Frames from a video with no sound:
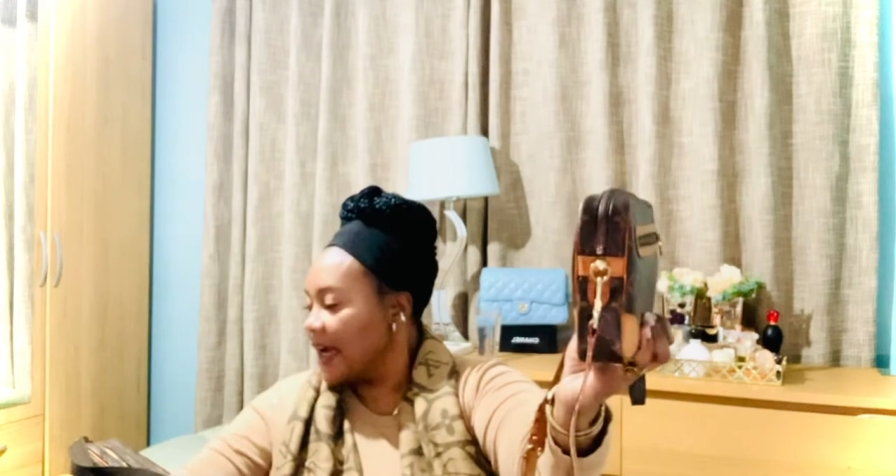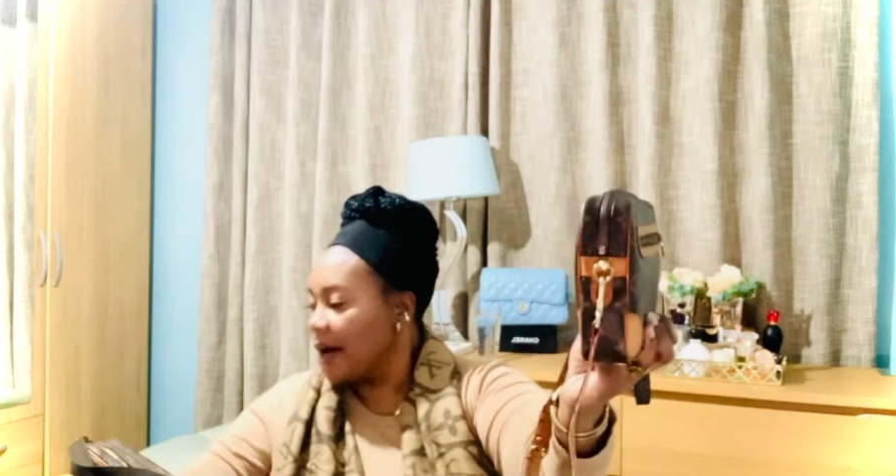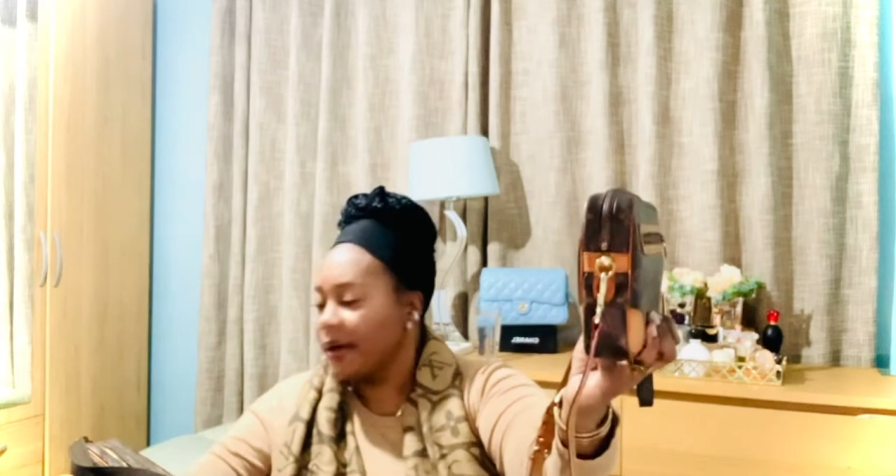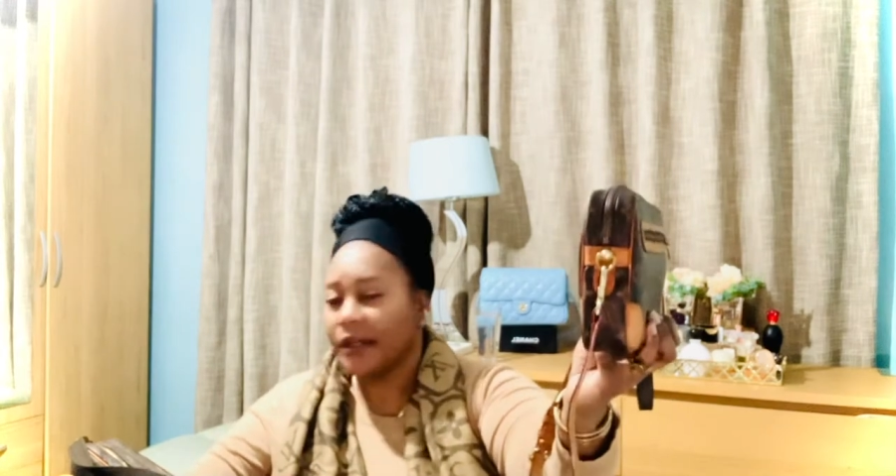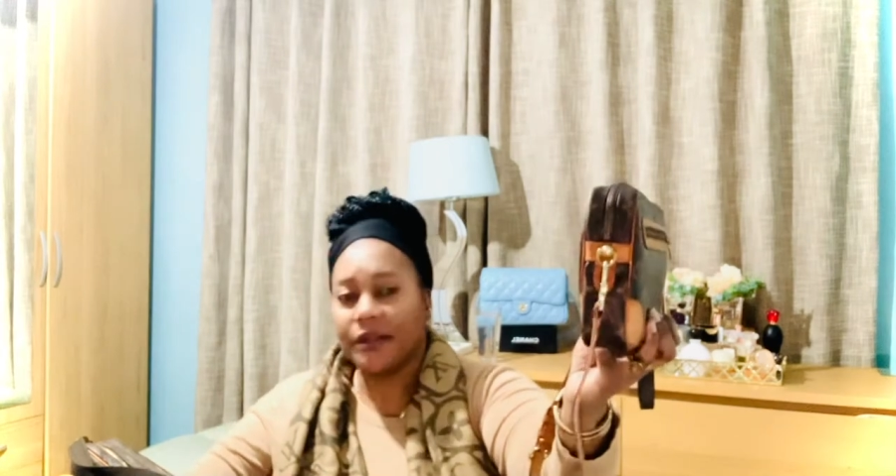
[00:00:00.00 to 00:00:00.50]
I
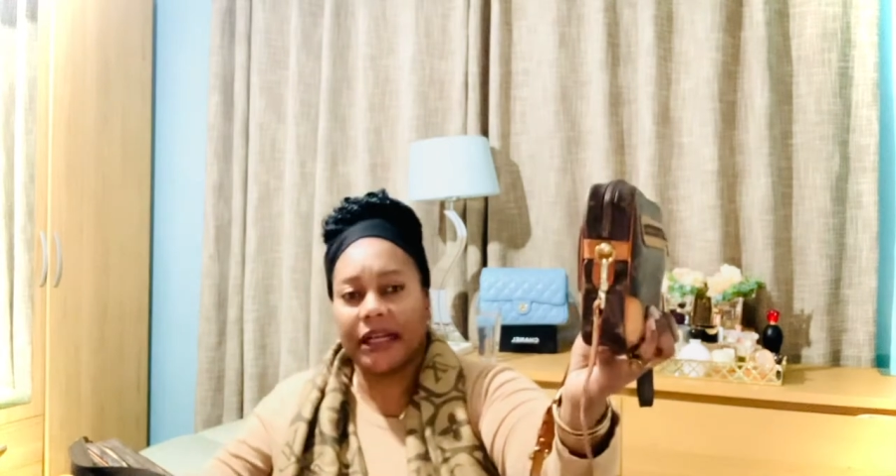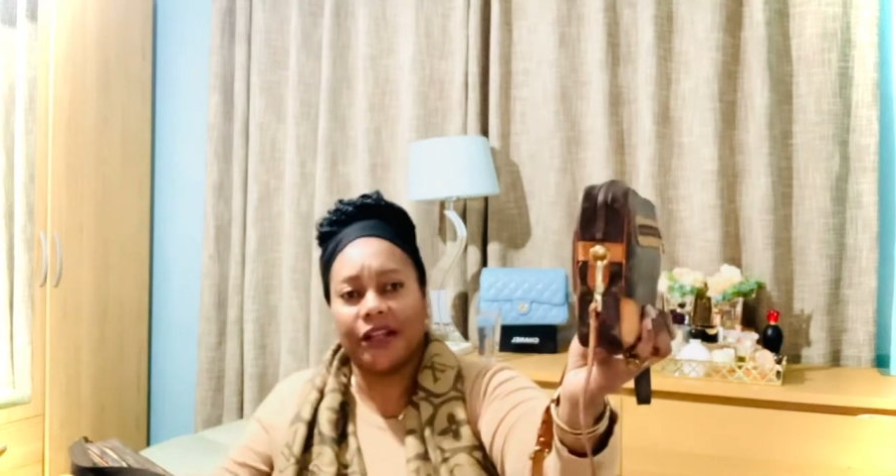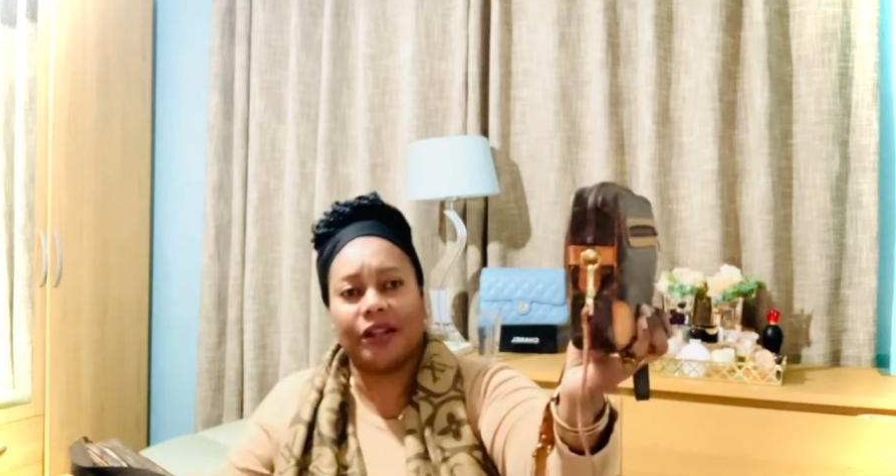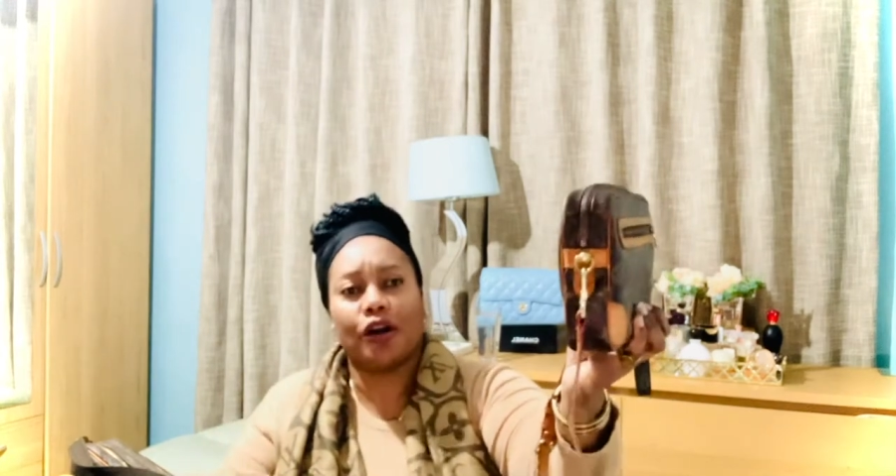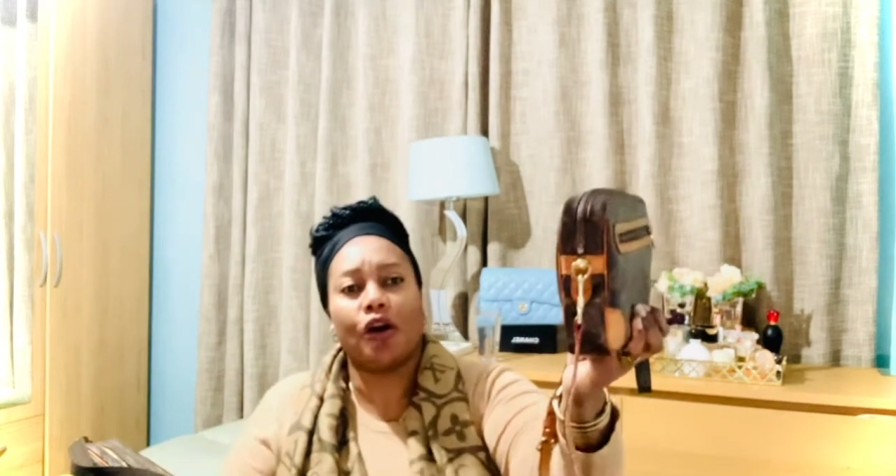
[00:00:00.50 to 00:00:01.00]
wanted to take
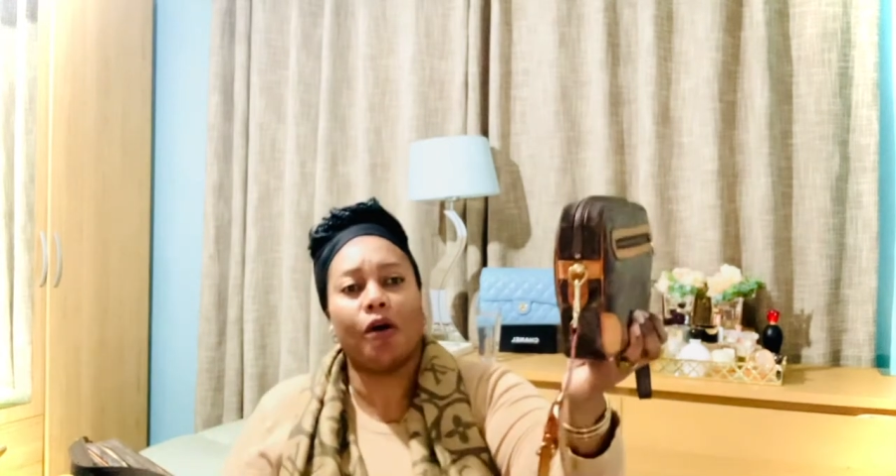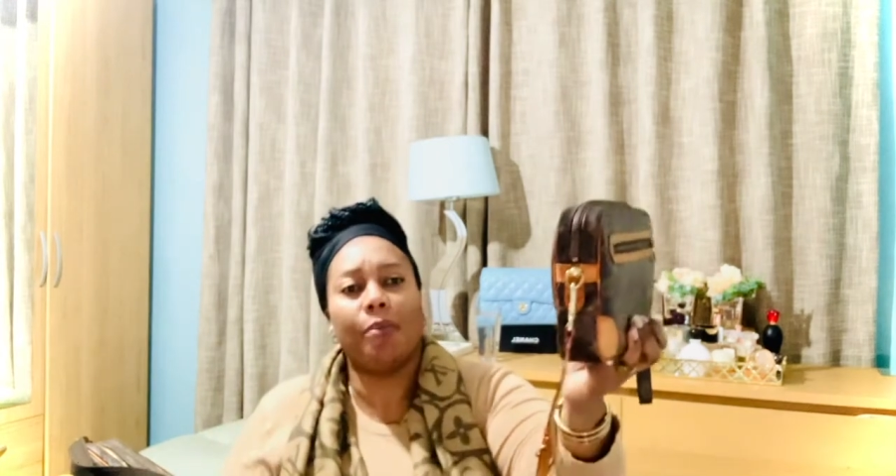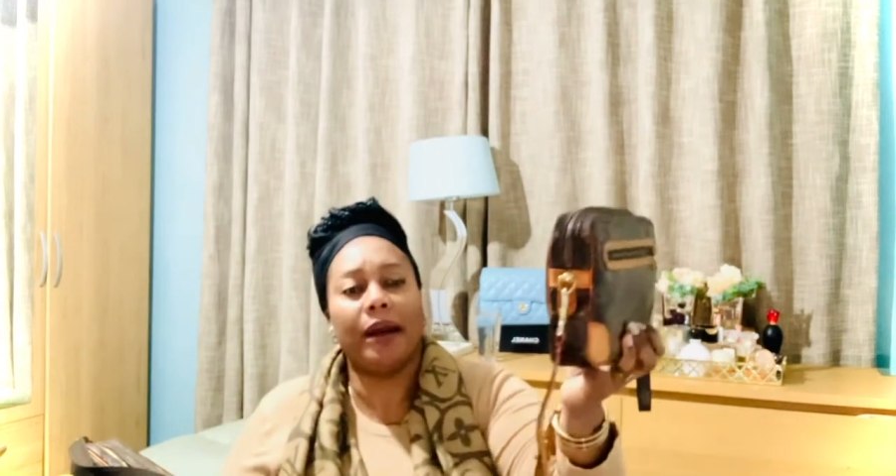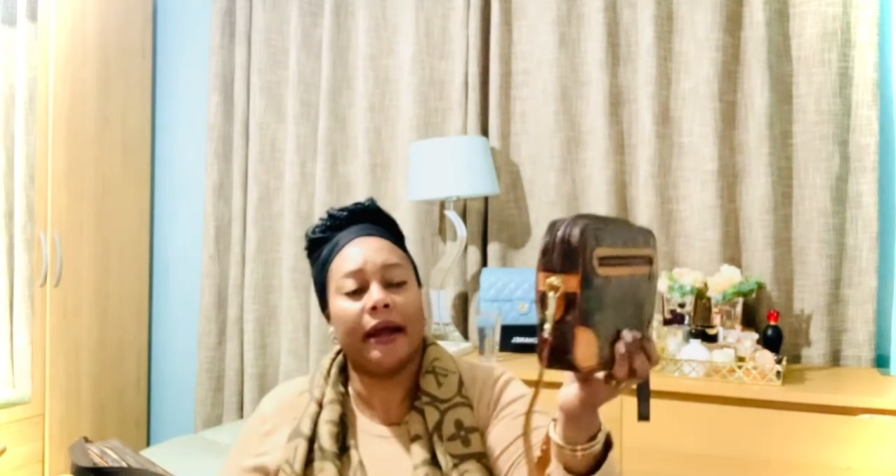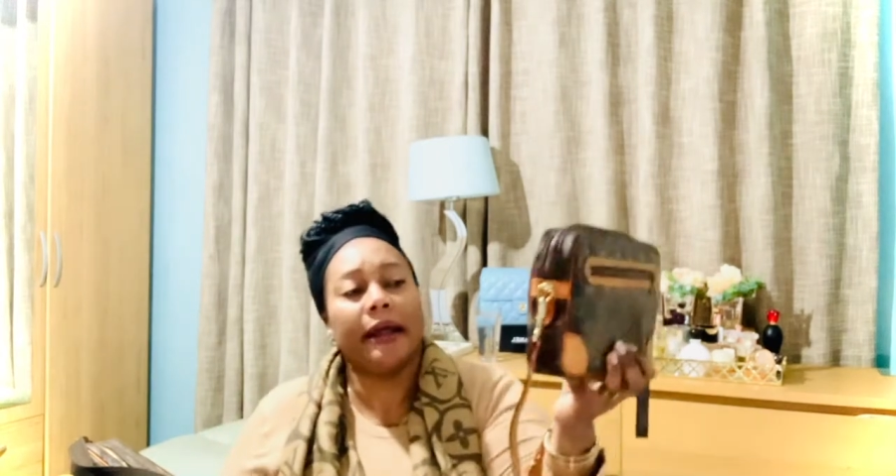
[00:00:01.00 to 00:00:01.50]
it to the
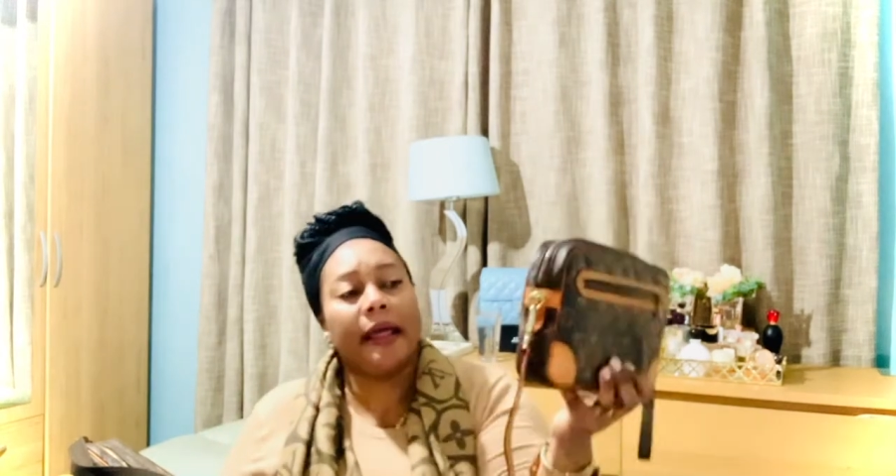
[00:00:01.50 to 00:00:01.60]
cobbler,